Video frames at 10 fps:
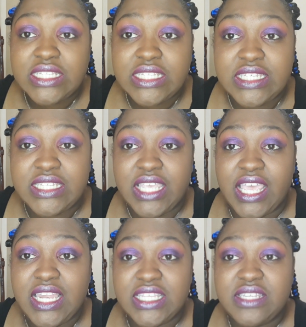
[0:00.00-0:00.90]

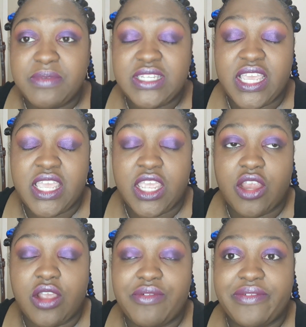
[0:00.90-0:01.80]
Skin needs to be taken
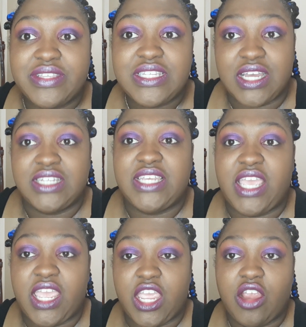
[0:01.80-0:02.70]
care of. If it's not
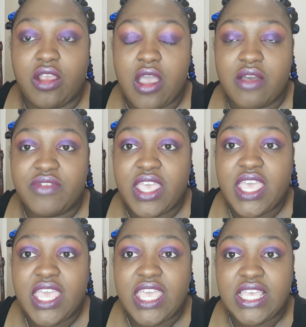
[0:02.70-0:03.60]
taken care of,
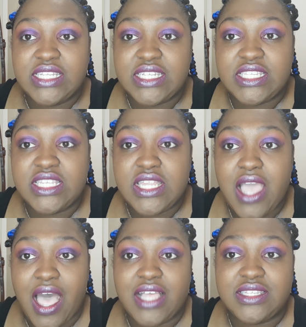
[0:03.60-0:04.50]
it does
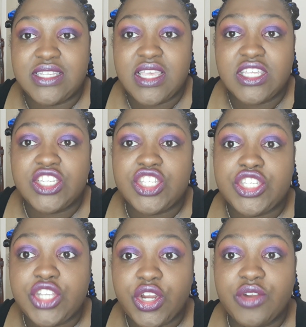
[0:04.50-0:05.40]
not
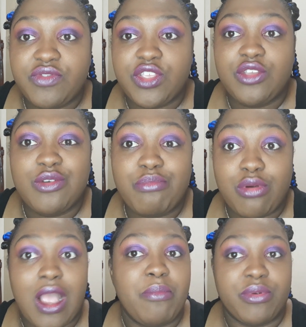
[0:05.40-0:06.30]
serve you
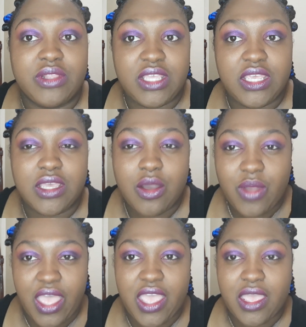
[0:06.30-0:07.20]
properly.
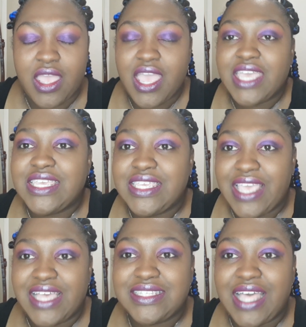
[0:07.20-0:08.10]
Okay.
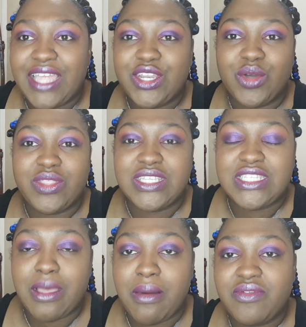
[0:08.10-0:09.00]
Yes, I know that
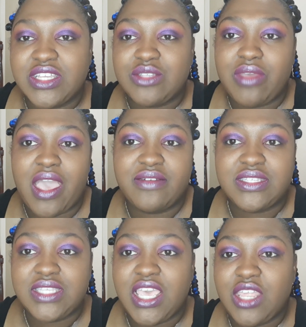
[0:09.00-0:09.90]
some of us, we have
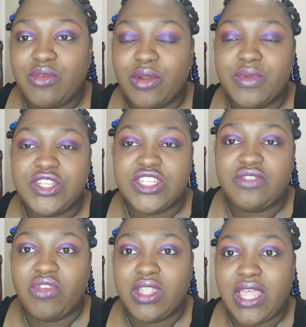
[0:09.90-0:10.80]
skin where we
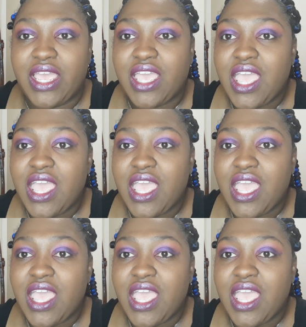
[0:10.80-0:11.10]
just feel like,